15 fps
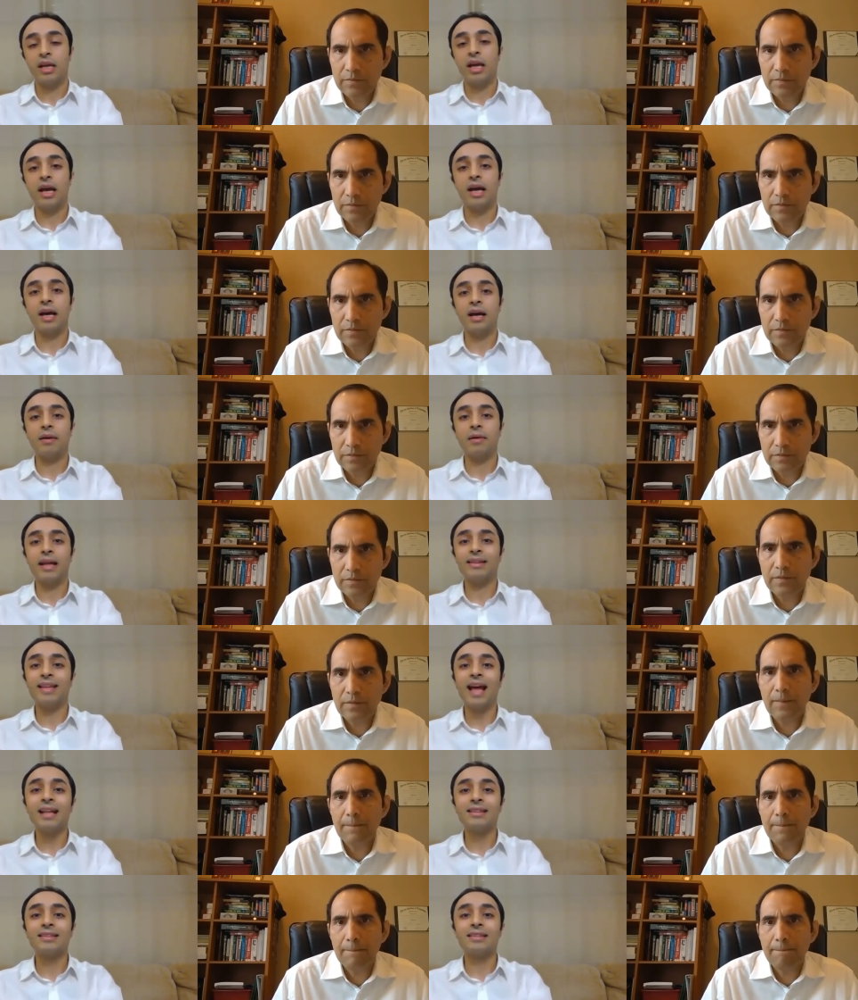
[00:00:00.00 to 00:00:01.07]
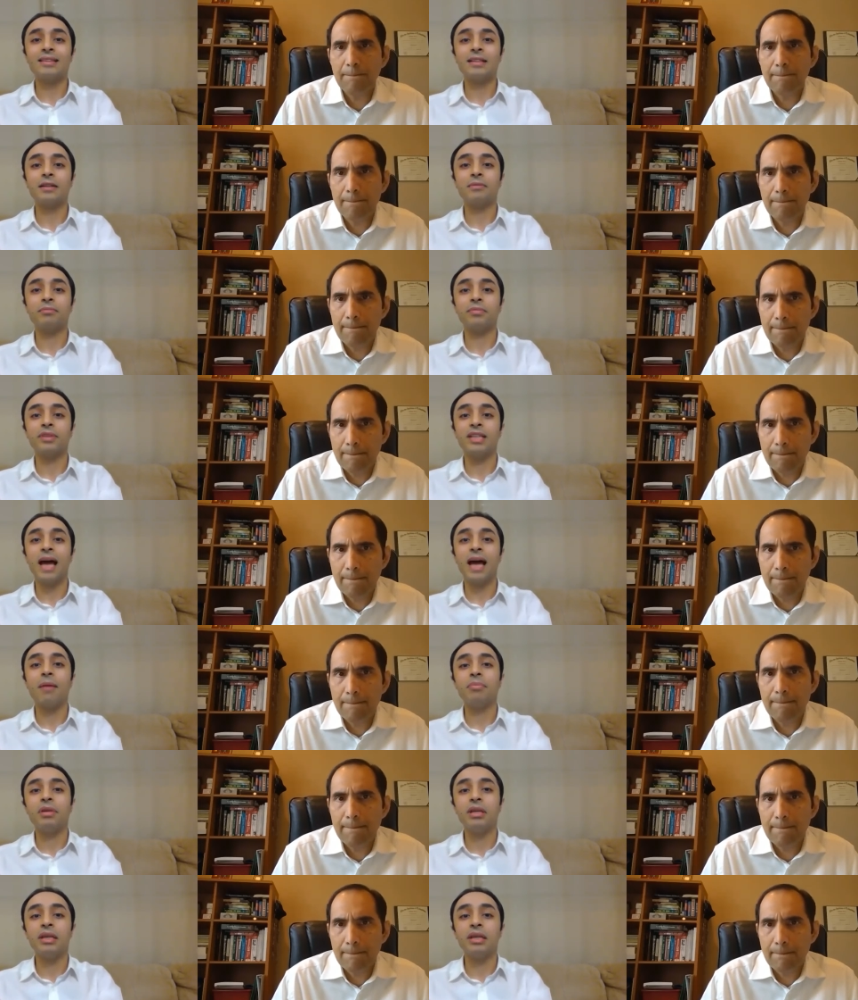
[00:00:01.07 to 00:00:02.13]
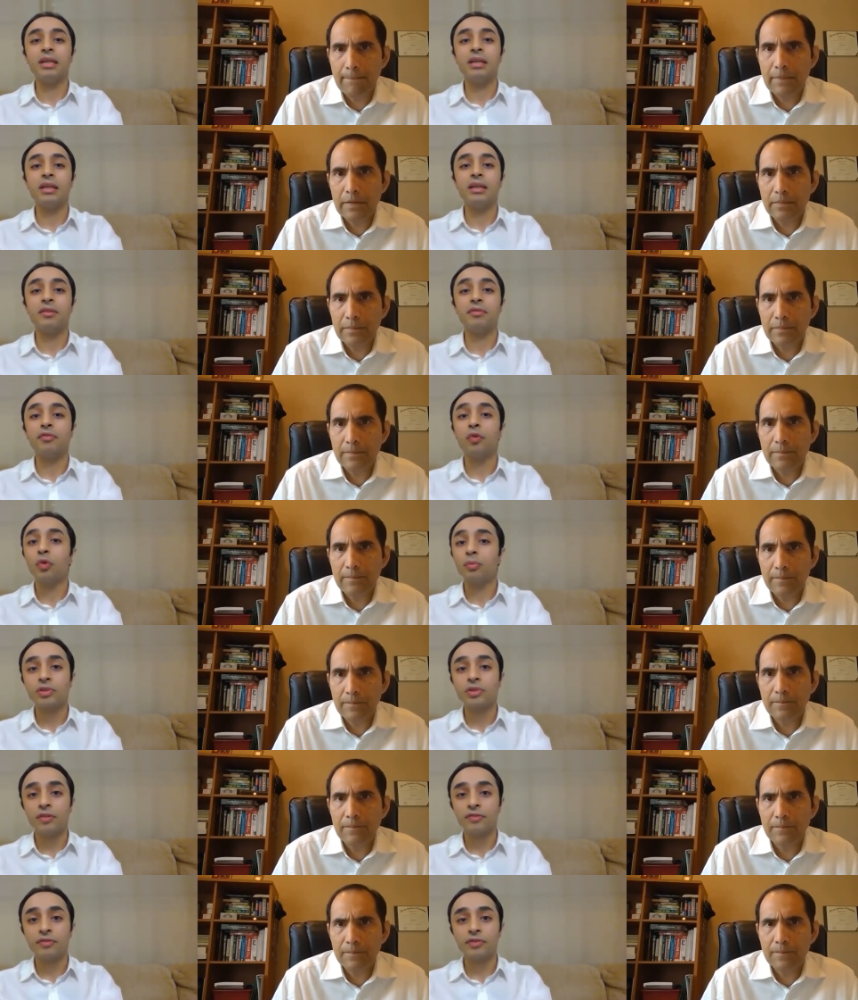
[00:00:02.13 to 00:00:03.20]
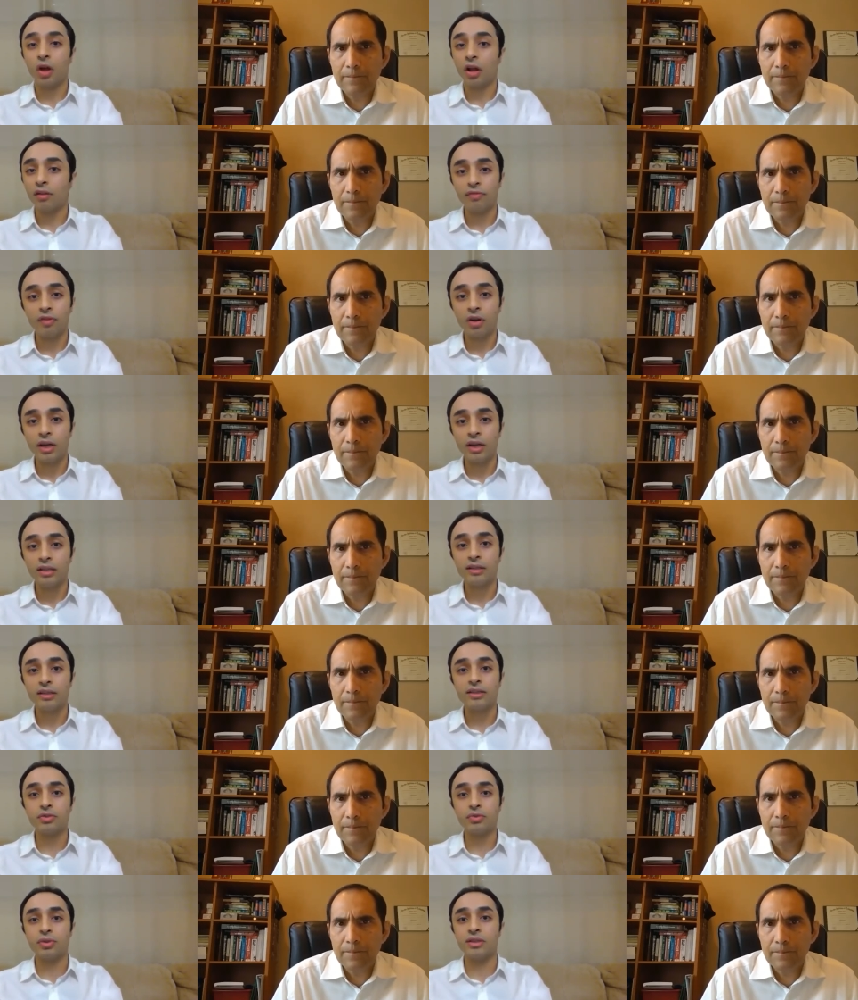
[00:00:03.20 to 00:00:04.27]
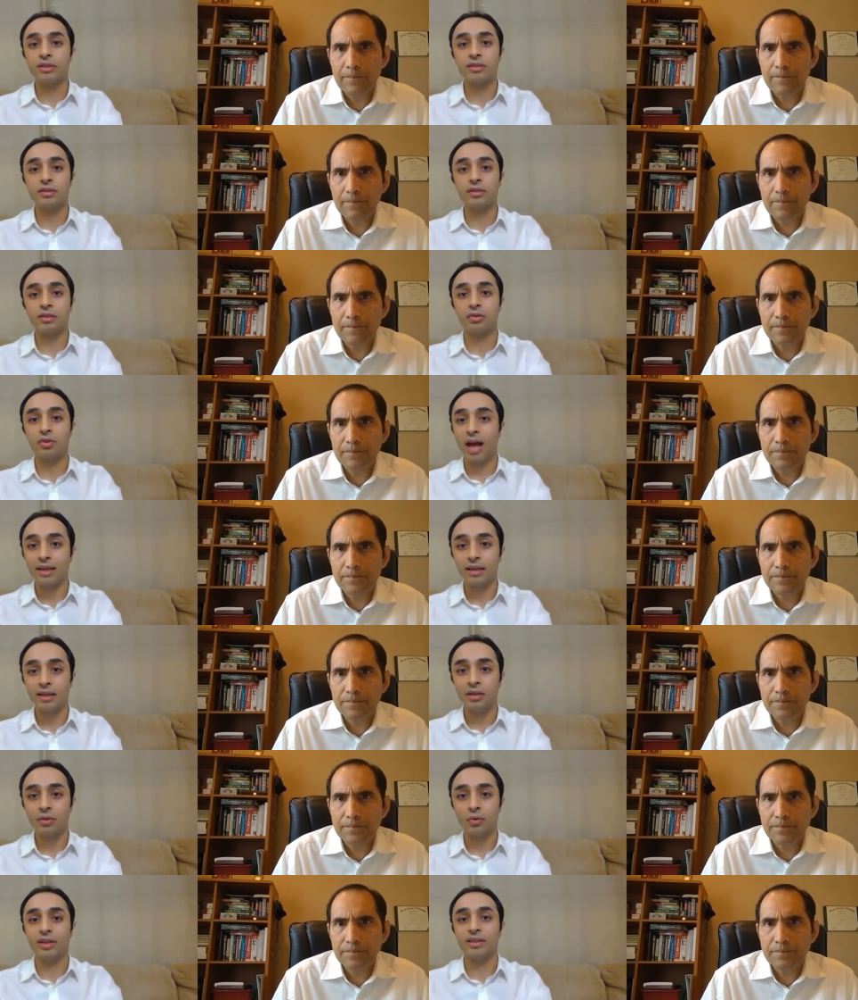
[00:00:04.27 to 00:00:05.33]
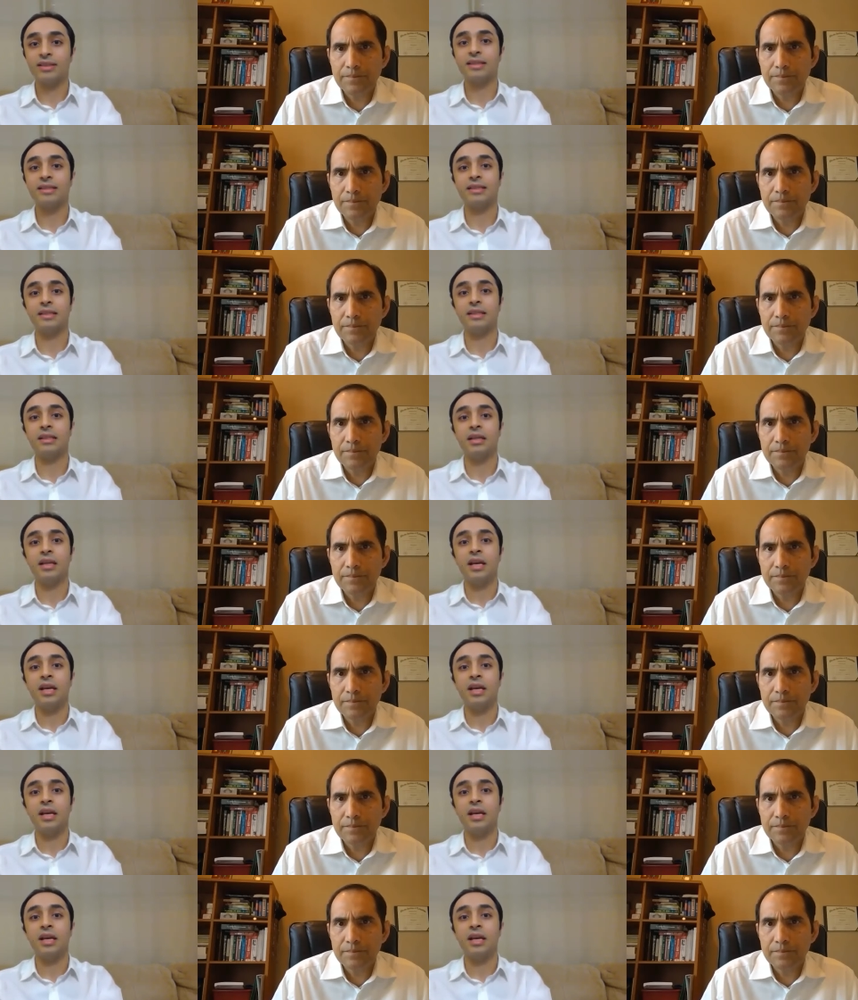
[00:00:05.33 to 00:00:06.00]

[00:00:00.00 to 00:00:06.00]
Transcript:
Speaker 1: Uh, and that um, can be in, in, the forms of sulfide stress cracking or SSC